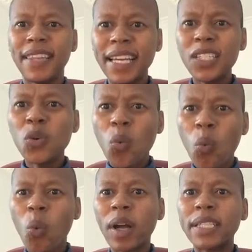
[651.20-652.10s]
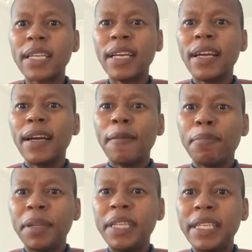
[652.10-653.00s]
That's what
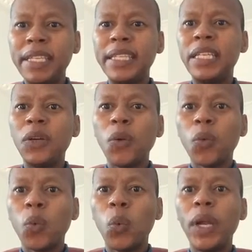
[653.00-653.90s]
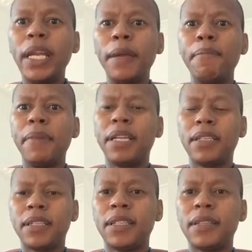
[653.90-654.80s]
BE really
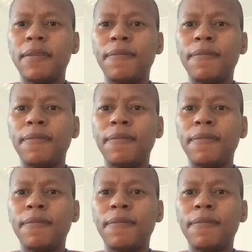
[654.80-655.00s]
means.